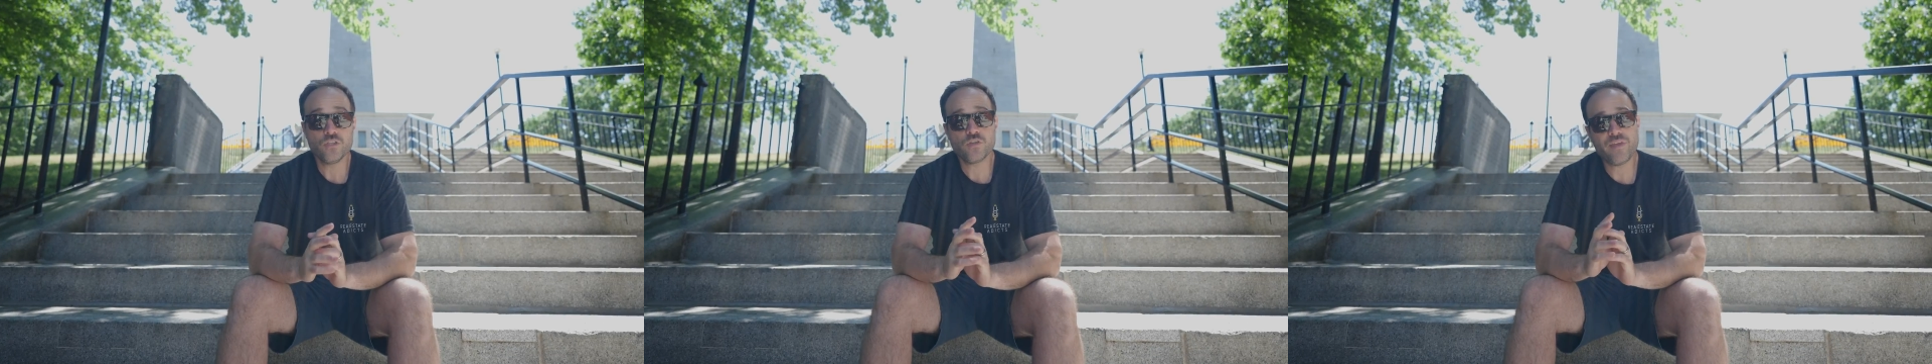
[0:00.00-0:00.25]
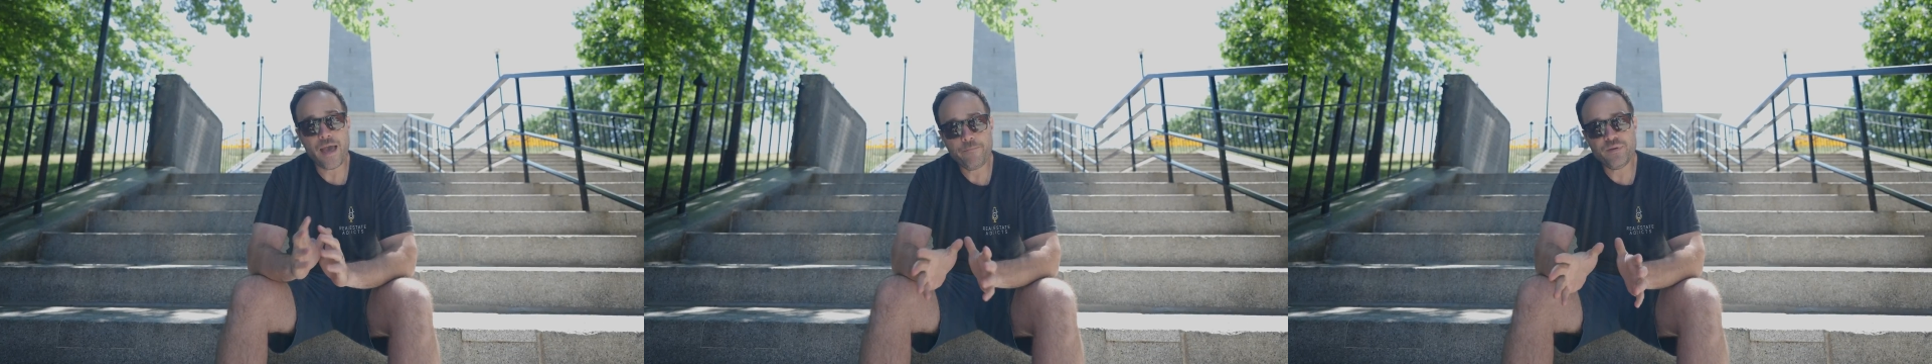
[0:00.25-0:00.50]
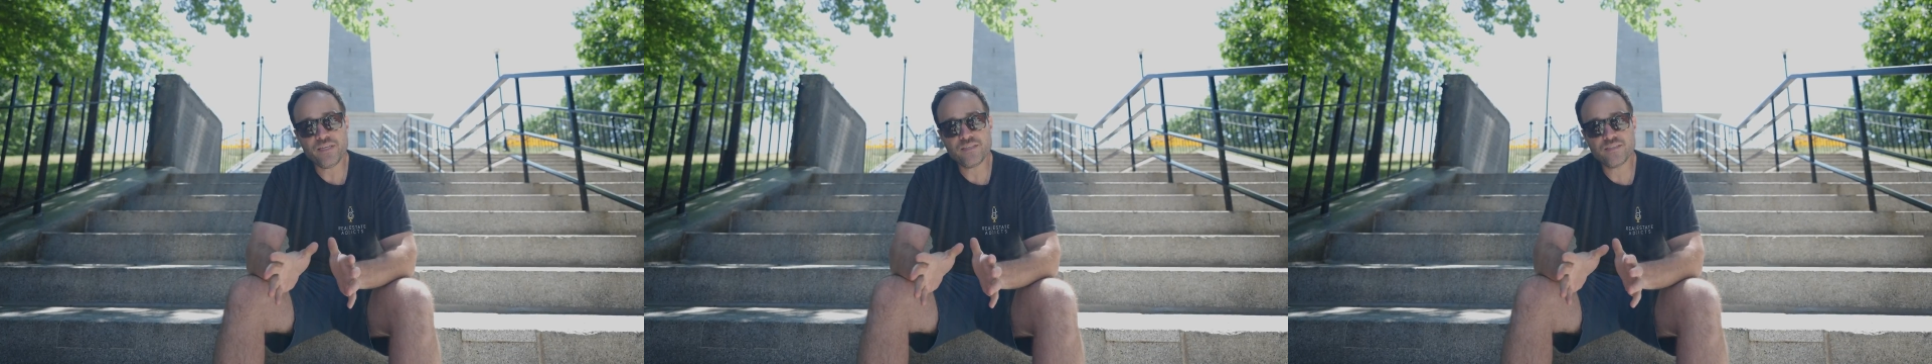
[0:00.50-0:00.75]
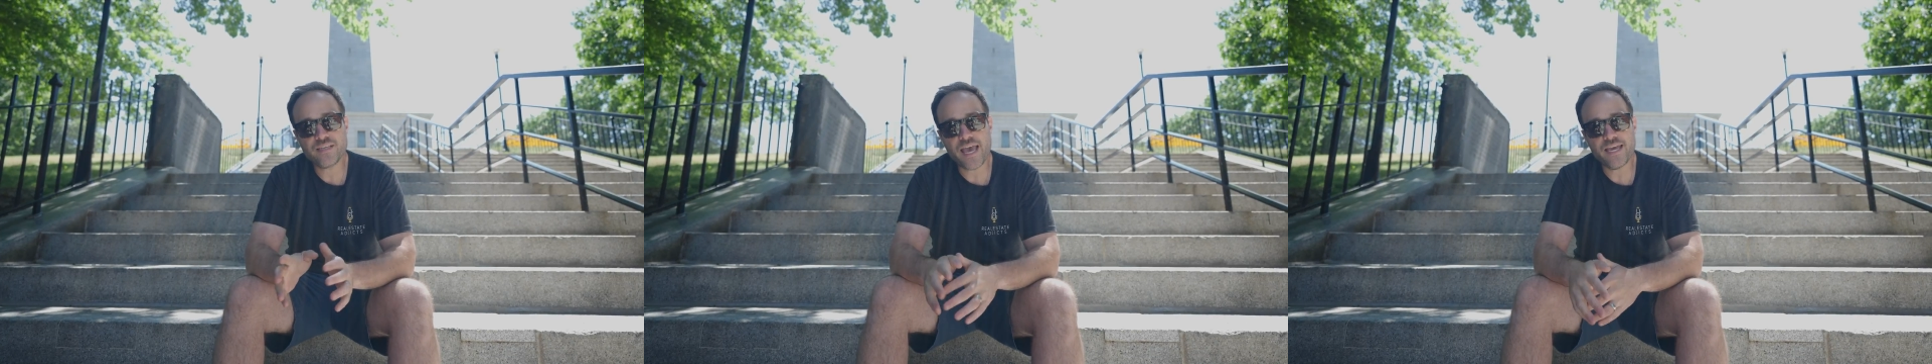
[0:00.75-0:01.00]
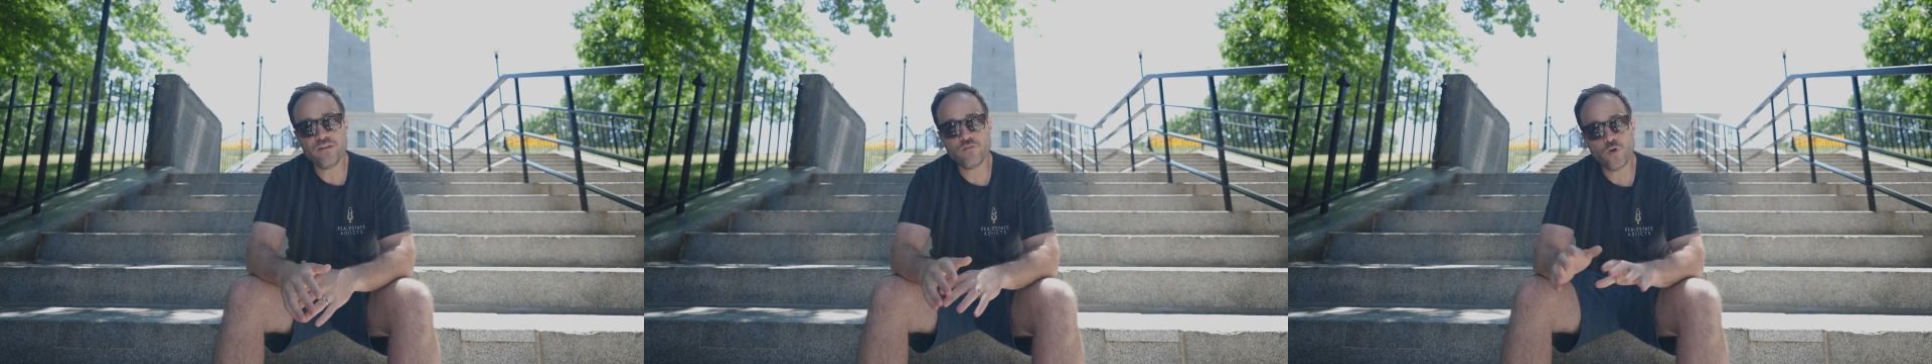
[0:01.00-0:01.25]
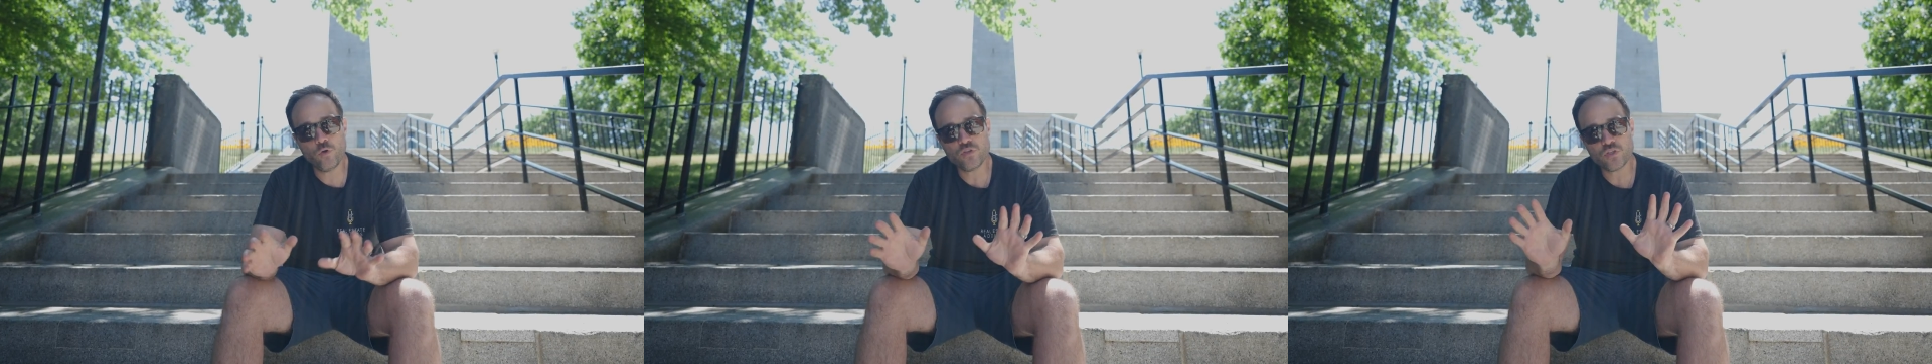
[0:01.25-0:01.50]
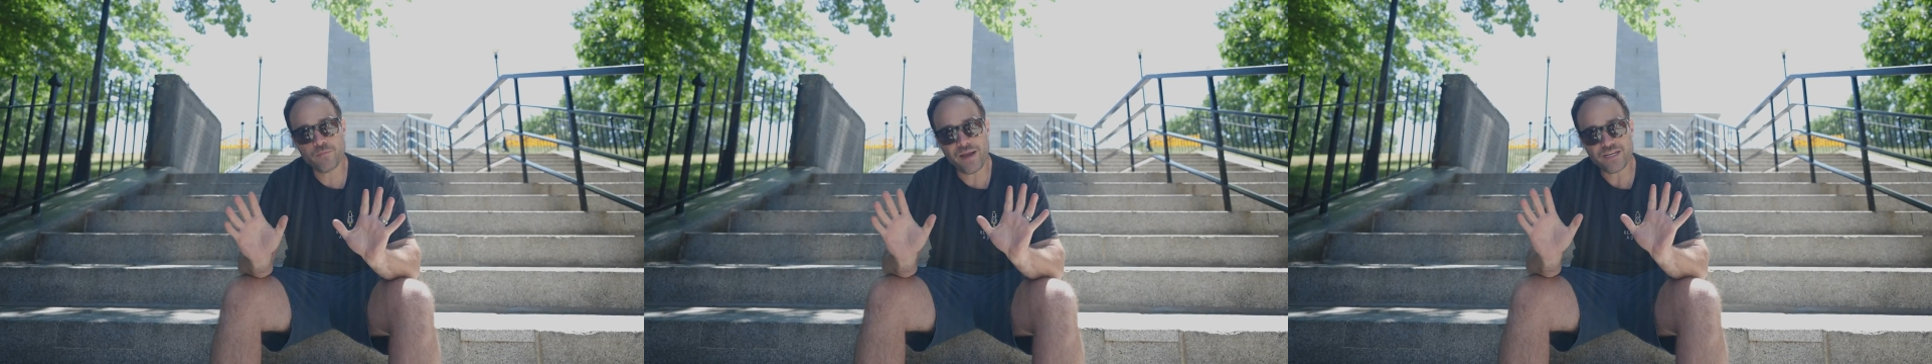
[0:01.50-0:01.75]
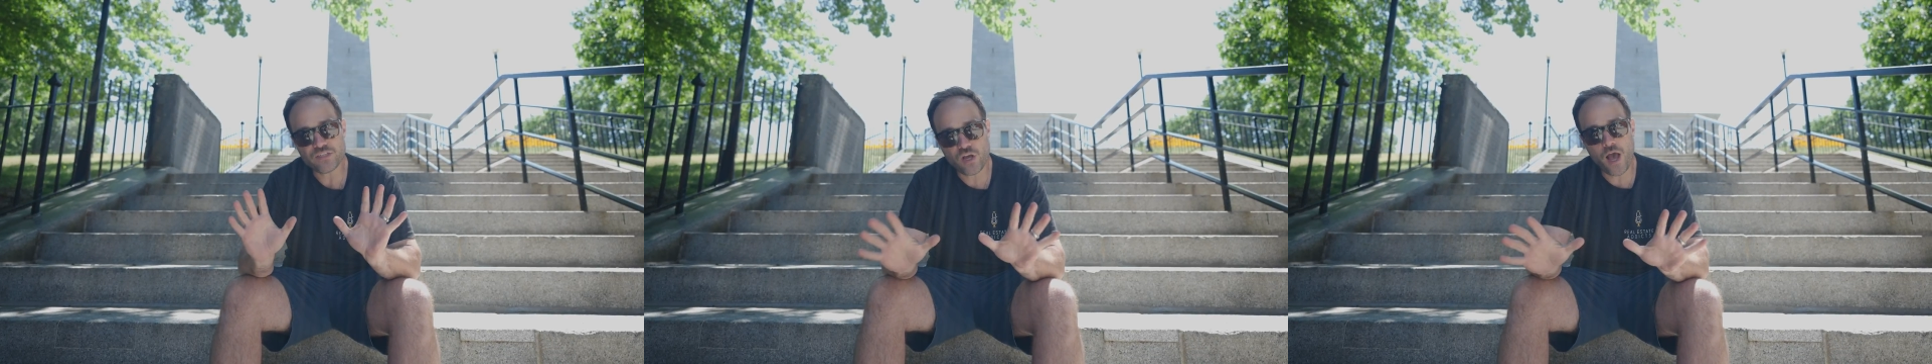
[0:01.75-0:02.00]
So that being said, those are
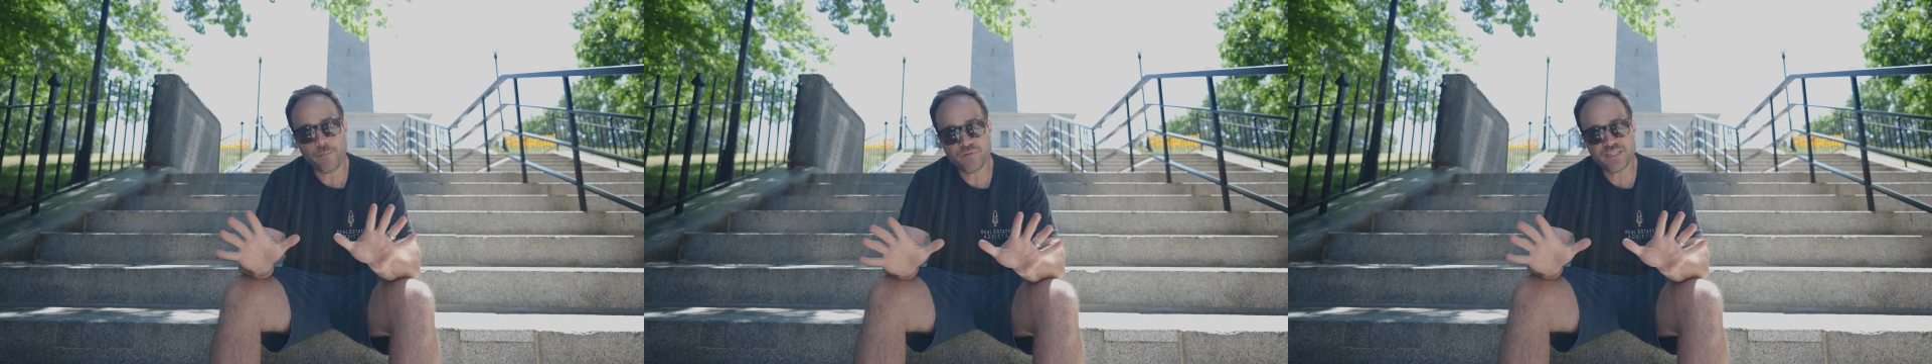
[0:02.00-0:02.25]
my top